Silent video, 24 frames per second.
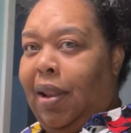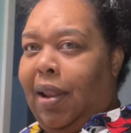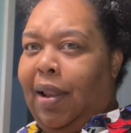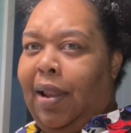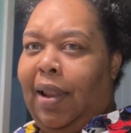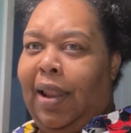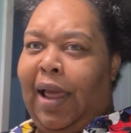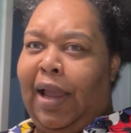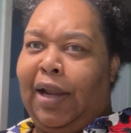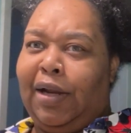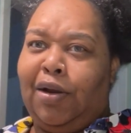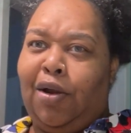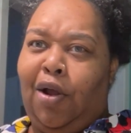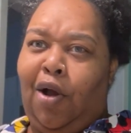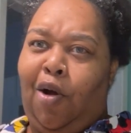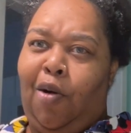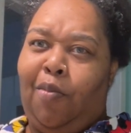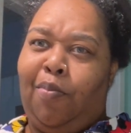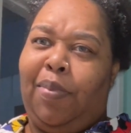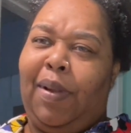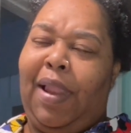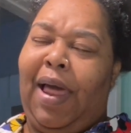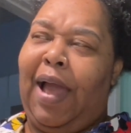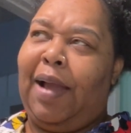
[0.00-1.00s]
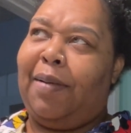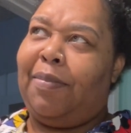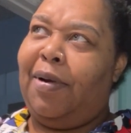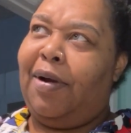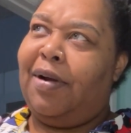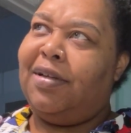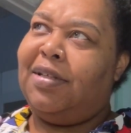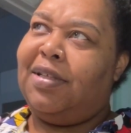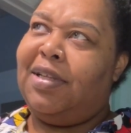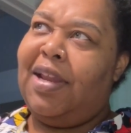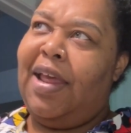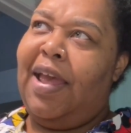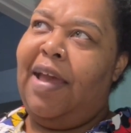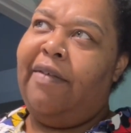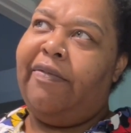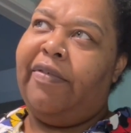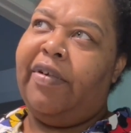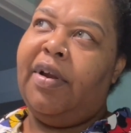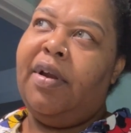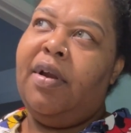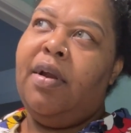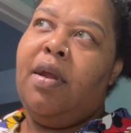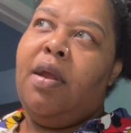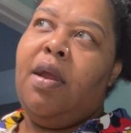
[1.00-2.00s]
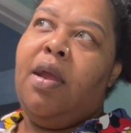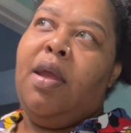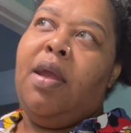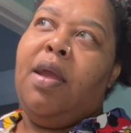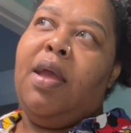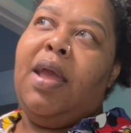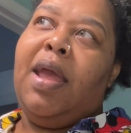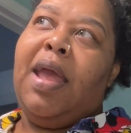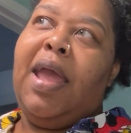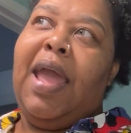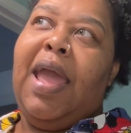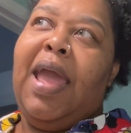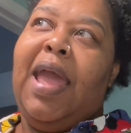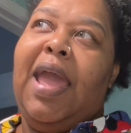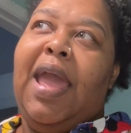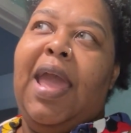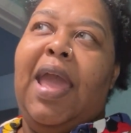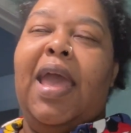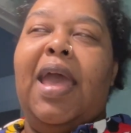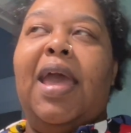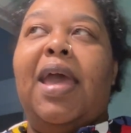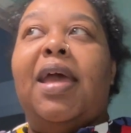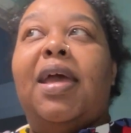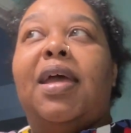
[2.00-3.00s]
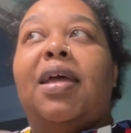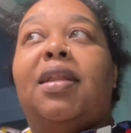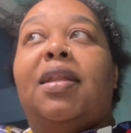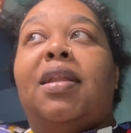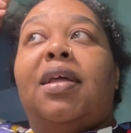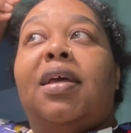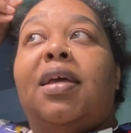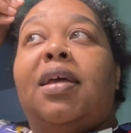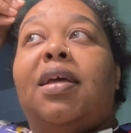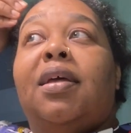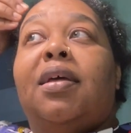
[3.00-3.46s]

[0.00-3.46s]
like no black person ever. And